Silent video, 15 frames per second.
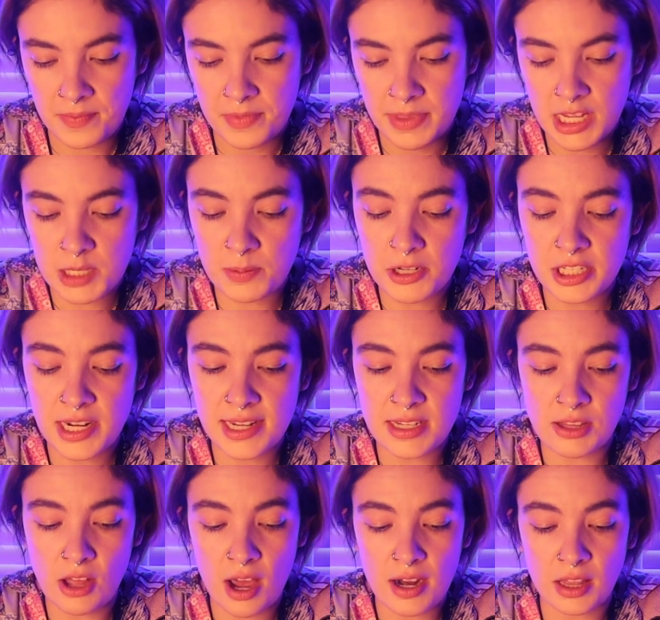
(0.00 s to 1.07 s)
This person has a
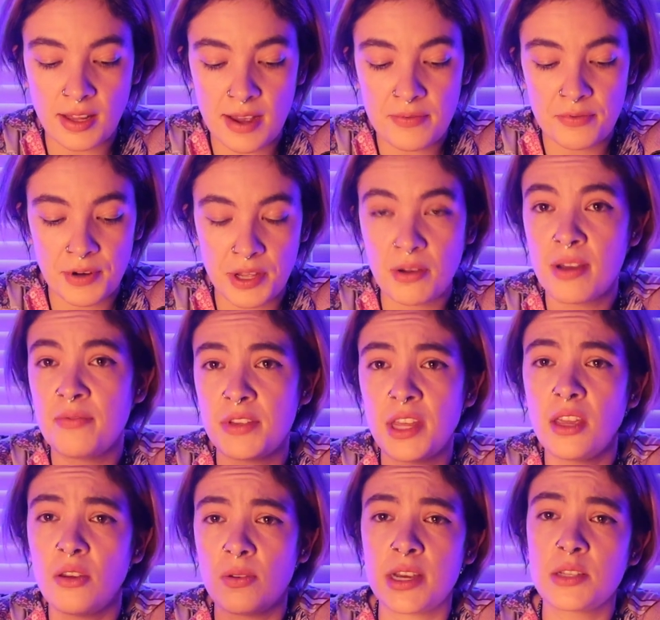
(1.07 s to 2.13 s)
lot of love for you. I feel
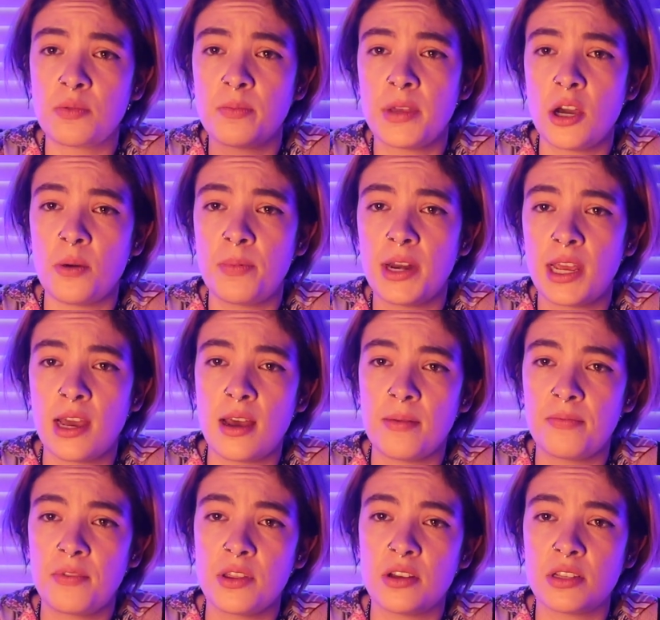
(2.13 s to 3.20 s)
like you guys will be opening
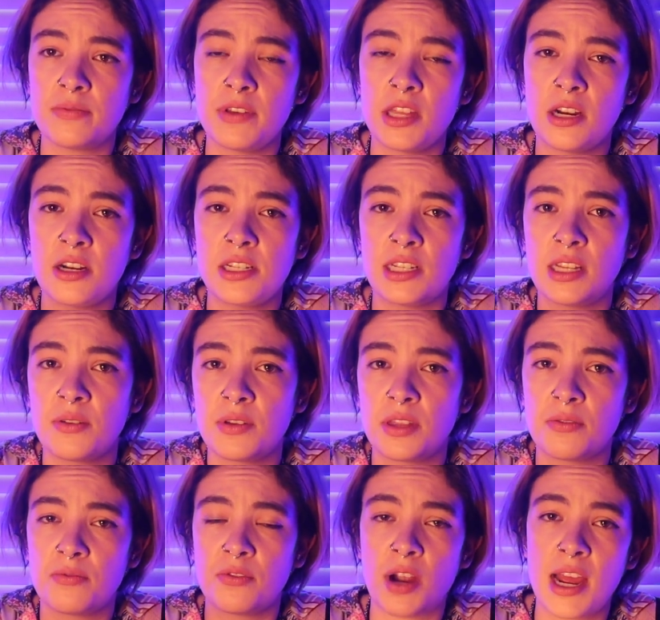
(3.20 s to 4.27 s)
up. For those of you that are dealing with
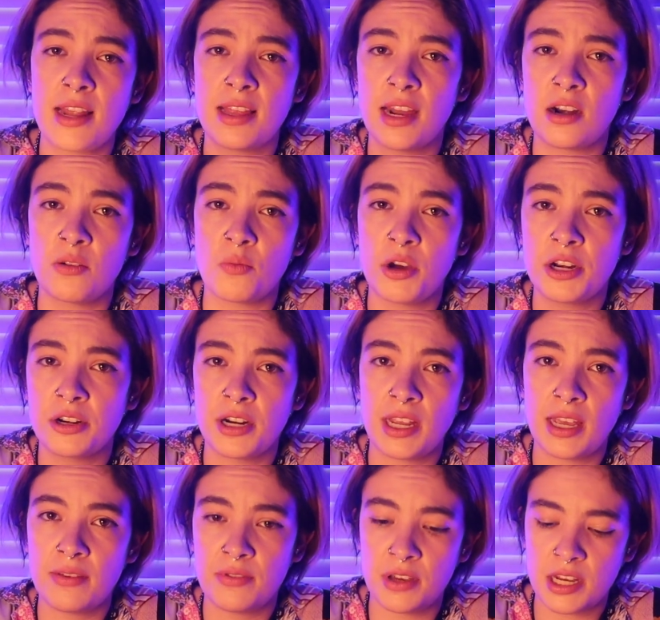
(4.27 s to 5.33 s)
a friend that are
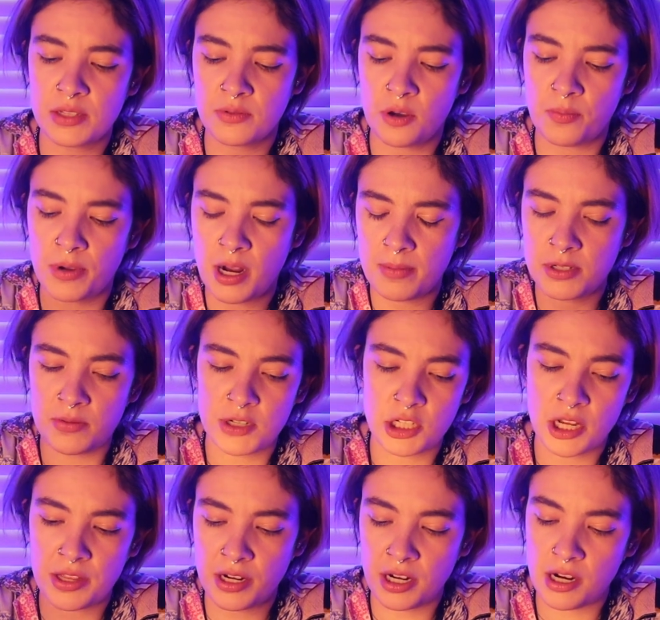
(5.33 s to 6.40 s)
wondering if you guys will open up to each
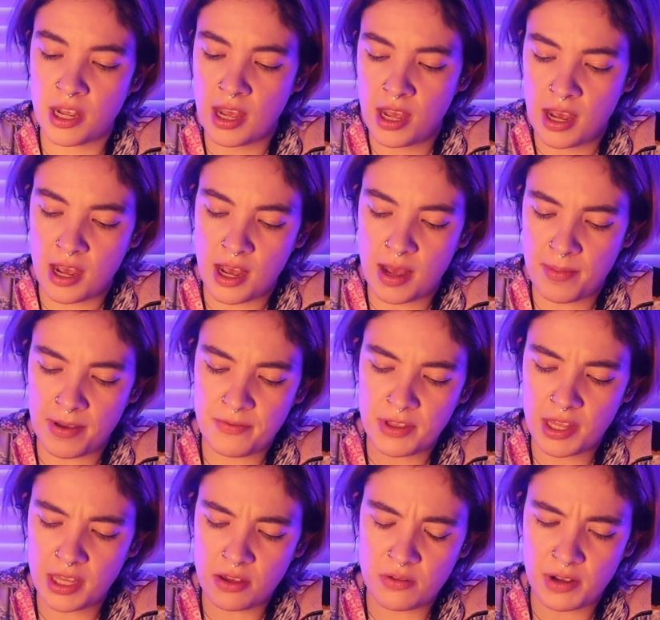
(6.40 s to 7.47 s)
other, I
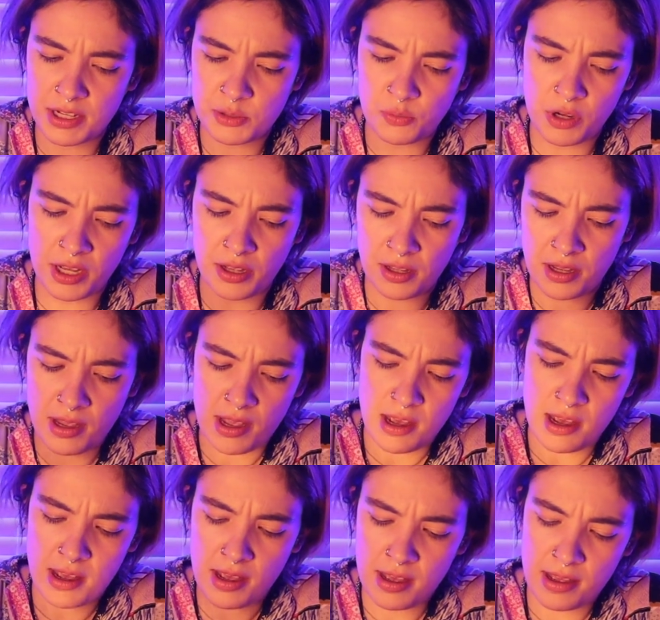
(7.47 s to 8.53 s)
feel like you guys will.
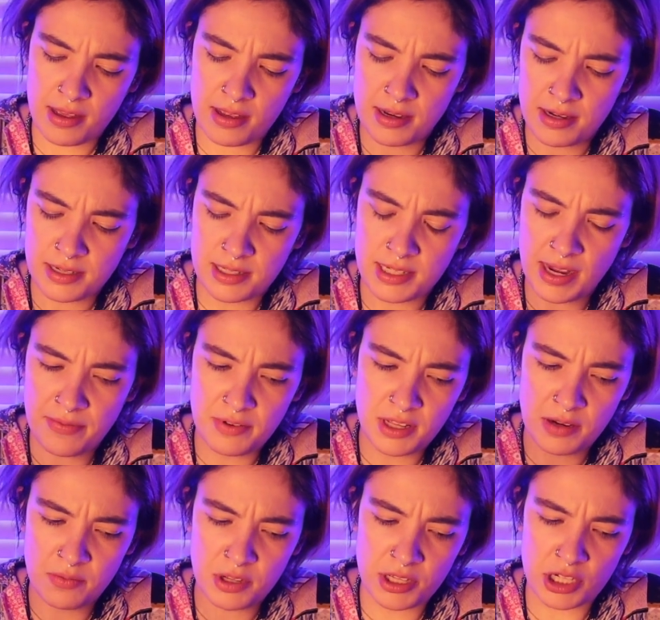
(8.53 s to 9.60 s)

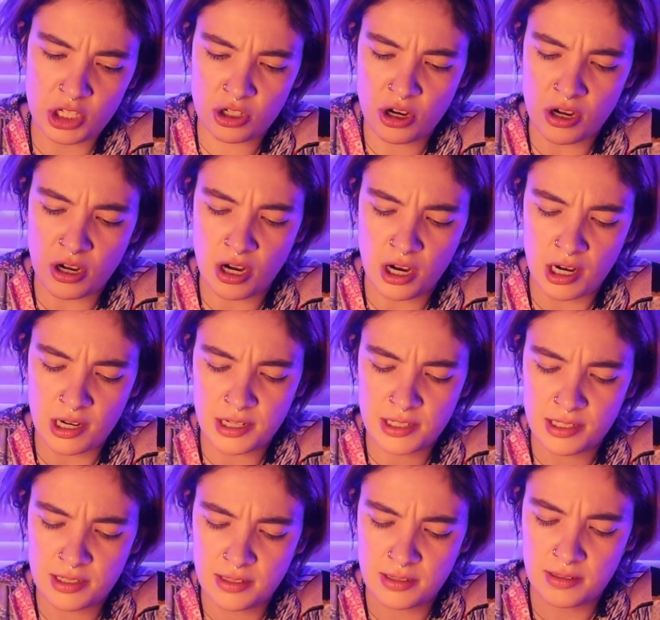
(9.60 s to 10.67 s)
Definitely really strong
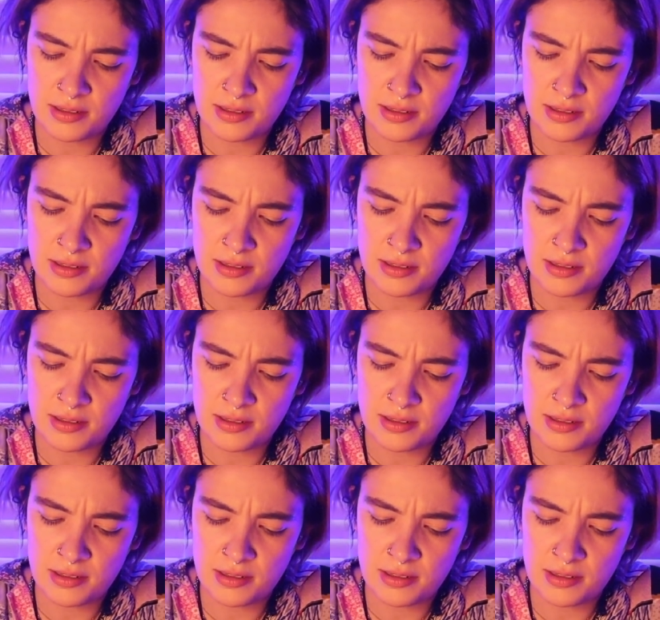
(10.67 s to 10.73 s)
cards.